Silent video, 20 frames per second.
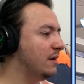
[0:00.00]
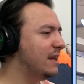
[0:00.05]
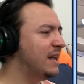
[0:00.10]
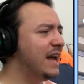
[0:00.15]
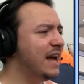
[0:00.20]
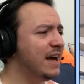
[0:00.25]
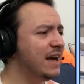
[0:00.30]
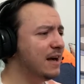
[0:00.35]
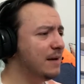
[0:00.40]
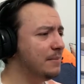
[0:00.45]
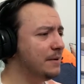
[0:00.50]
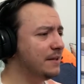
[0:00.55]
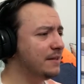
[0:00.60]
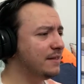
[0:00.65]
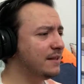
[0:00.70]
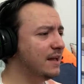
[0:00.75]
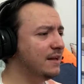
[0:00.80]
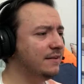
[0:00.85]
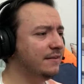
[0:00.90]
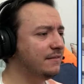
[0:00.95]
Yeah,
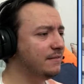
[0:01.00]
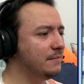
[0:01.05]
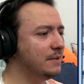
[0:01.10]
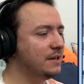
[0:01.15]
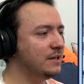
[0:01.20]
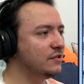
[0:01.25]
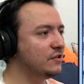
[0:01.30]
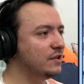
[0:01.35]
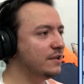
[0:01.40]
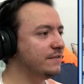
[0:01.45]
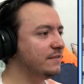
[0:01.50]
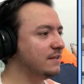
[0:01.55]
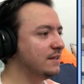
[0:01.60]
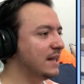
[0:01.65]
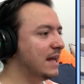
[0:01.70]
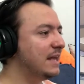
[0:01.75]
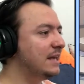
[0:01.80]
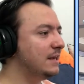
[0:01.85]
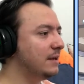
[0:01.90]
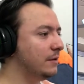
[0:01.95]
but that doesn't mean that she doesn't
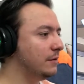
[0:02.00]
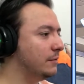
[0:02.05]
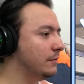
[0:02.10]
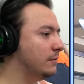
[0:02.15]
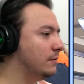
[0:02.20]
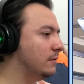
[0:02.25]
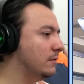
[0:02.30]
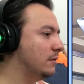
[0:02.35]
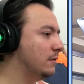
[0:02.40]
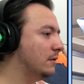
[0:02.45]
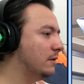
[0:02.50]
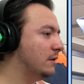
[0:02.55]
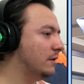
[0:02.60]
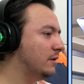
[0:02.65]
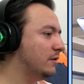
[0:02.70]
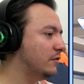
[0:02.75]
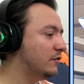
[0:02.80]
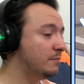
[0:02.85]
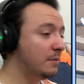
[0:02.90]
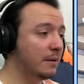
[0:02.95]
like you.
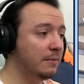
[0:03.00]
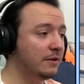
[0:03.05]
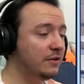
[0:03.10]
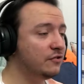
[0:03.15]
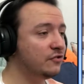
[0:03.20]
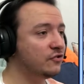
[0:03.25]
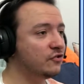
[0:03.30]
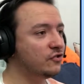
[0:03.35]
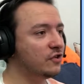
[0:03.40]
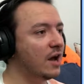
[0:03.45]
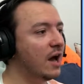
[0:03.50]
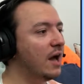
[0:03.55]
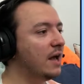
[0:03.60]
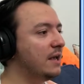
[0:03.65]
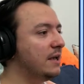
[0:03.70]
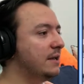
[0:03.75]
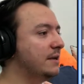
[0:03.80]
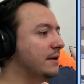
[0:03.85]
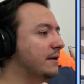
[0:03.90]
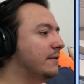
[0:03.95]
She's probably just shy,
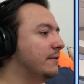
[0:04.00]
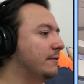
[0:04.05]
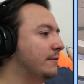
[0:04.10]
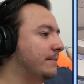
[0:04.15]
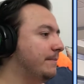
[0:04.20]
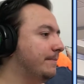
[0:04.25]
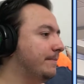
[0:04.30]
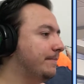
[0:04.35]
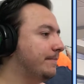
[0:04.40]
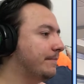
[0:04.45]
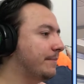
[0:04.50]
you know?